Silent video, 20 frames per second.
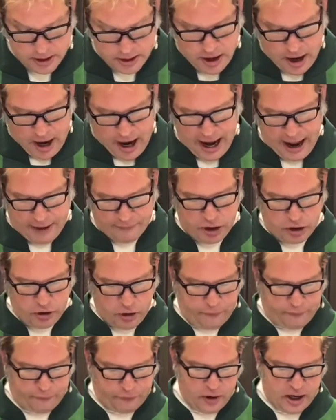I have a
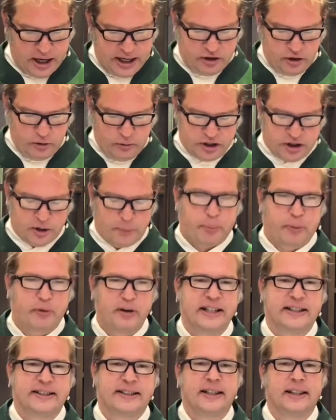good friend who is a
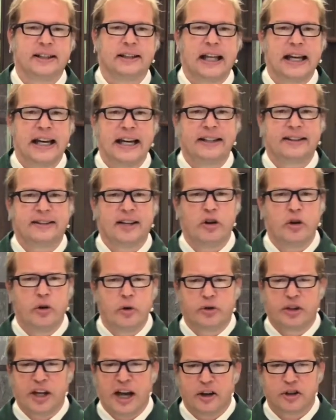priest in Atlanta who
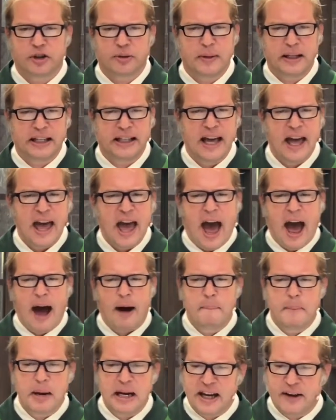tells me how
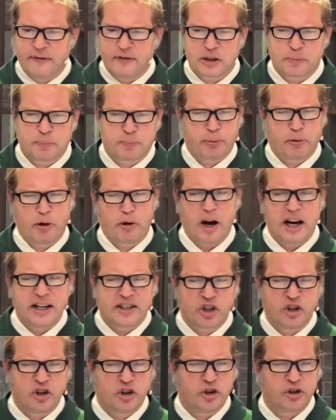many of his
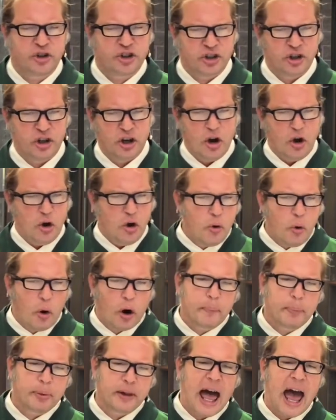parishioners who are
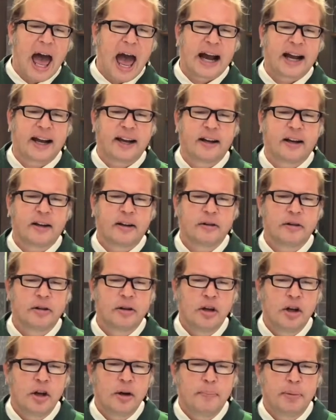black,
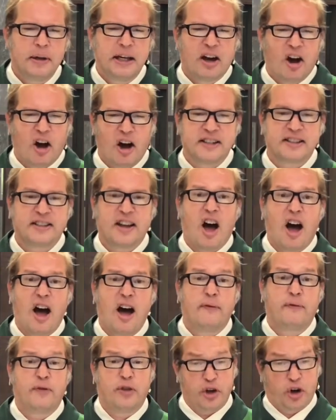because
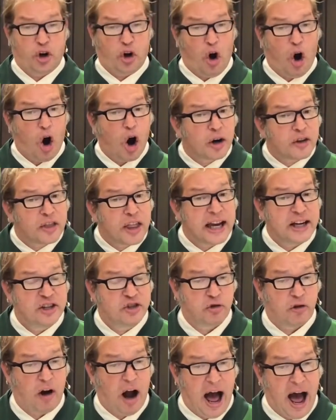of the car they
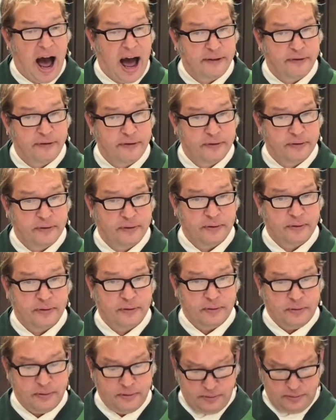drive
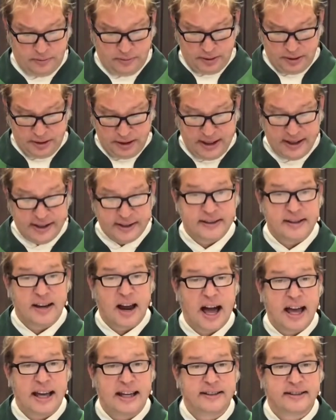that is
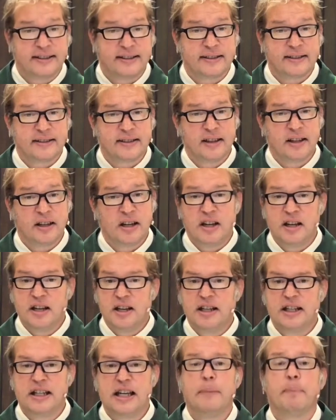nice,
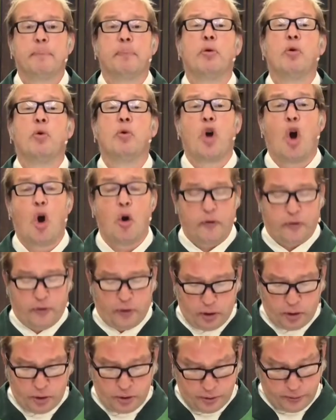get pulled
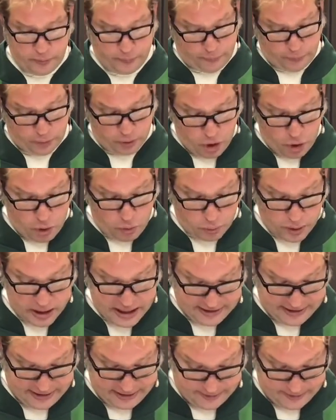over for no reason.